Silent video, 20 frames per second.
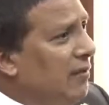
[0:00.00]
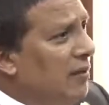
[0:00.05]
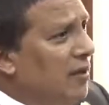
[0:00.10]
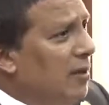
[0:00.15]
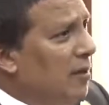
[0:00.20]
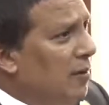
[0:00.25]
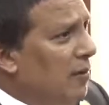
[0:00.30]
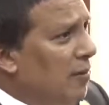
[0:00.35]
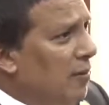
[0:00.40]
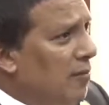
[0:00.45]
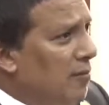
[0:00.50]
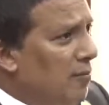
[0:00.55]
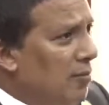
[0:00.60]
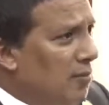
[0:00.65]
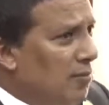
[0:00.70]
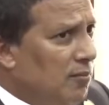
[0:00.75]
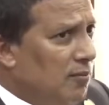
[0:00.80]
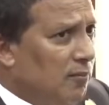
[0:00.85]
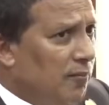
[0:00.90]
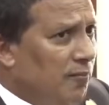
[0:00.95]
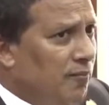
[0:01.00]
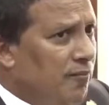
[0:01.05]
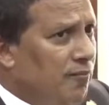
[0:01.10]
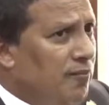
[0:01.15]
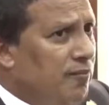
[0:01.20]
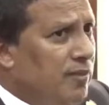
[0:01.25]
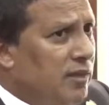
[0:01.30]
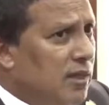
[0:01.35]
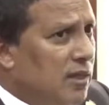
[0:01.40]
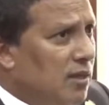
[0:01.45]
Can I use the screen on my
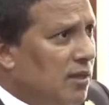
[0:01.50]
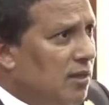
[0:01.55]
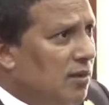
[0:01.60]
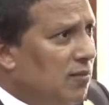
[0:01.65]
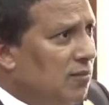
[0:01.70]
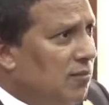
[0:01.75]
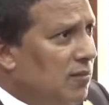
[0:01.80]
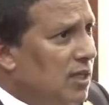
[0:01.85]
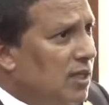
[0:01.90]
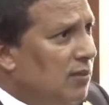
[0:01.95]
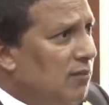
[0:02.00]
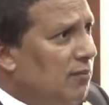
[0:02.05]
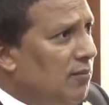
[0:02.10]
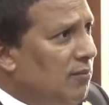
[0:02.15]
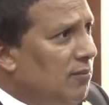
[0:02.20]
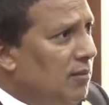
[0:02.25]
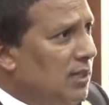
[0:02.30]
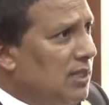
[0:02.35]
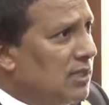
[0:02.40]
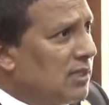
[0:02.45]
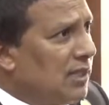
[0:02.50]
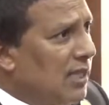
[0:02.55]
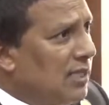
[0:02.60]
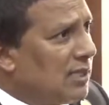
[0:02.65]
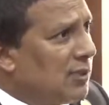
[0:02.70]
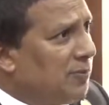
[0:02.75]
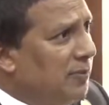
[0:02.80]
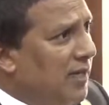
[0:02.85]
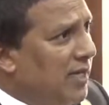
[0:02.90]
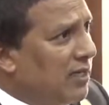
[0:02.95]
phone, Mr. Speaker, to Mi show? Mr.
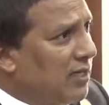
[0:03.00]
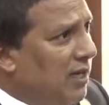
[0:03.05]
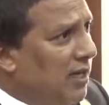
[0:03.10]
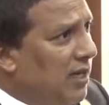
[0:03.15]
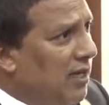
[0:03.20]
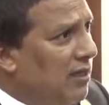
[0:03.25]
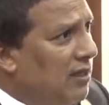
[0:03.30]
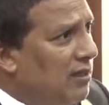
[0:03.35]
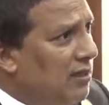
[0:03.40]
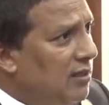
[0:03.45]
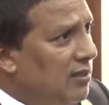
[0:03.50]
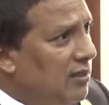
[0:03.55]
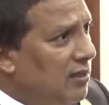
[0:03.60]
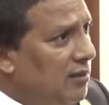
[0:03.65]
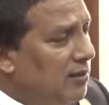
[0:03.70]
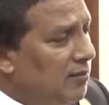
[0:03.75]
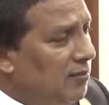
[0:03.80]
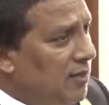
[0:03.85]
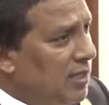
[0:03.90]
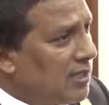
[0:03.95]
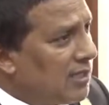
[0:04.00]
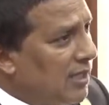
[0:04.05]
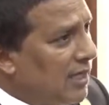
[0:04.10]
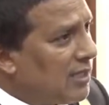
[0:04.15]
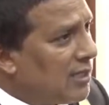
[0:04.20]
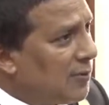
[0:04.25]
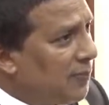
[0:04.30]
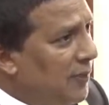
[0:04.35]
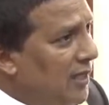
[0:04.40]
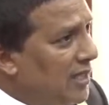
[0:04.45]
Speaker, Where's Mr. my
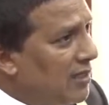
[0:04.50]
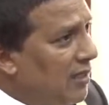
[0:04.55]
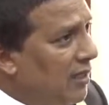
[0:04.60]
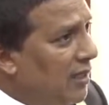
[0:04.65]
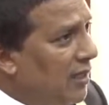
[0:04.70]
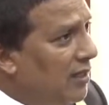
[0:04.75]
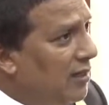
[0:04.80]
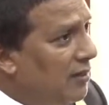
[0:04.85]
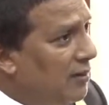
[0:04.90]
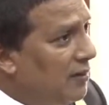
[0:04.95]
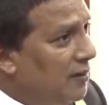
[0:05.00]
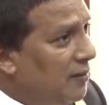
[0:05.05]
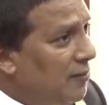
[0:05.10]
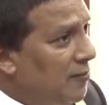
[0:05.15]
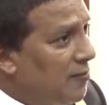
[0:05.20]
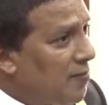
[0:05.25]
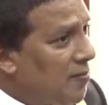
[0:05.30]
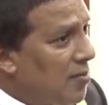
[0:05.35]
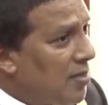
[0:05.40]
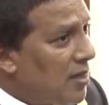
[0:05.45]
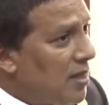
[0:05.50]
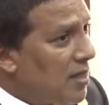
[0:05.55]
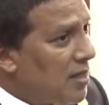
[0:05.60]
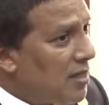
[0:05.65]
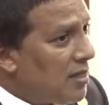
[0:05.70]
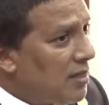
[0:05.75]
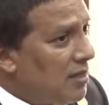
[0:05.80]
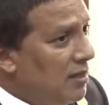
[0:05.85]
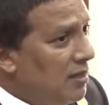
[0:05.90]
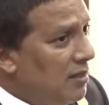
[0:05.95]
phone? Speaker,
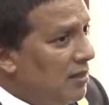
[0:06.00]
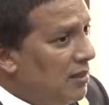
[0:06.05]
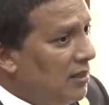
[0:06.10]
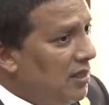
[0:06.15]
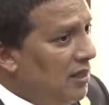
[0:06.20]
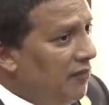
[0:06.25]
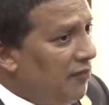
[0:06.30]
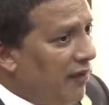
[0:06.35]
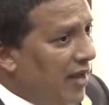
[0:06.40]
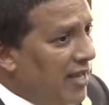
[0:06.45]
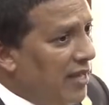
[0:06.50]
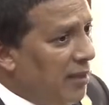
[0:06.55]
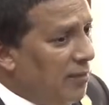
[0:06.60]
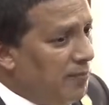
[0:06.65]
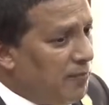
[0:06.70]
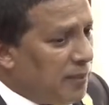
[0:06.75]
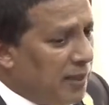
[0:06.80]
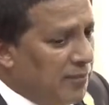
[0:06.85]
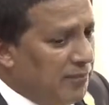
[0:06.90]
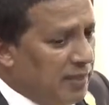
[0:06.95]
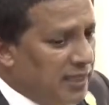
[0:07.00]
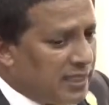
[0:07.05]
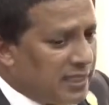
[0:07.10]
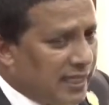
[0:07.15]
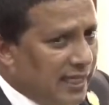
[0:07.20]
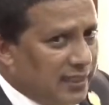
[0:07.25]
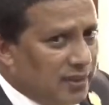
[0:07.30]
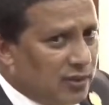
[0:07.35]
if I am permitted